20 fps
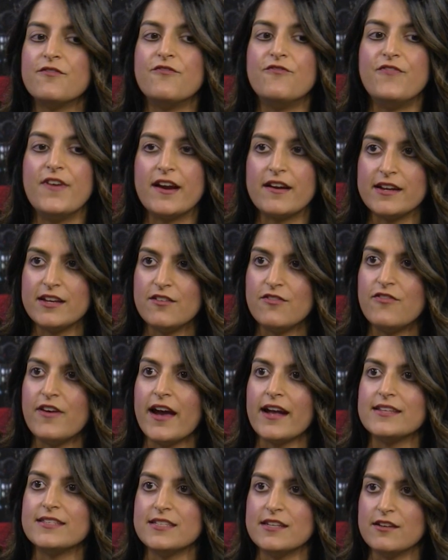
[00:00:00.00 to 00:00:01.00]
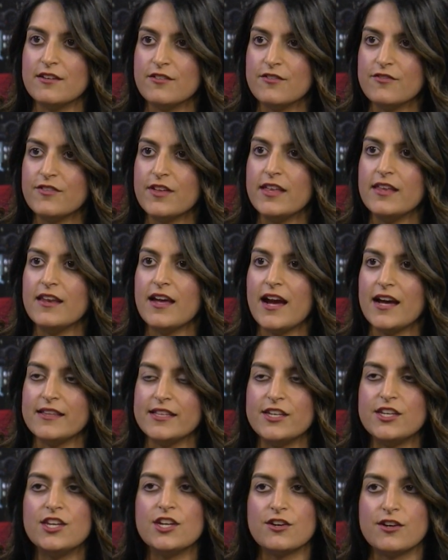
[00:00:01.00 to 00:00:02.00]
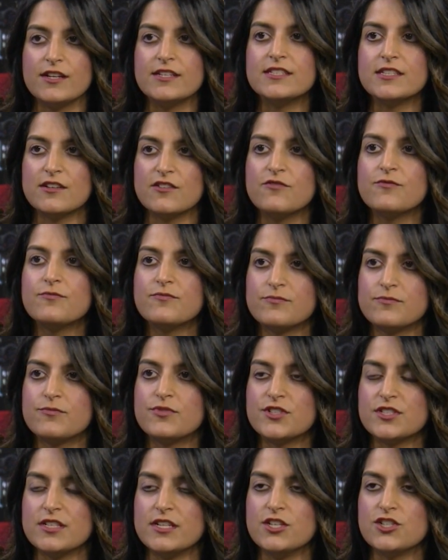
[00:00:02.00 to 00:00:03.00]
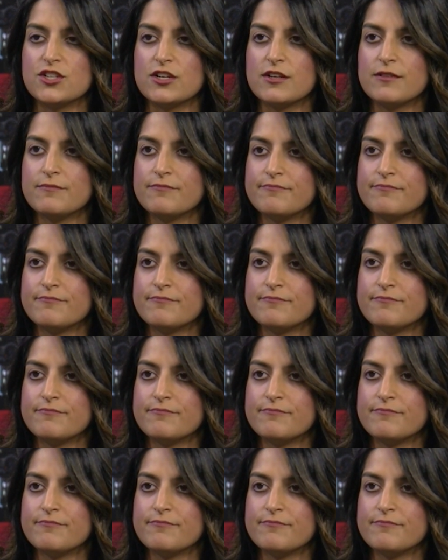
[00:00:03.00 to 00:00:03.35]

a very effective and highly curative procedure.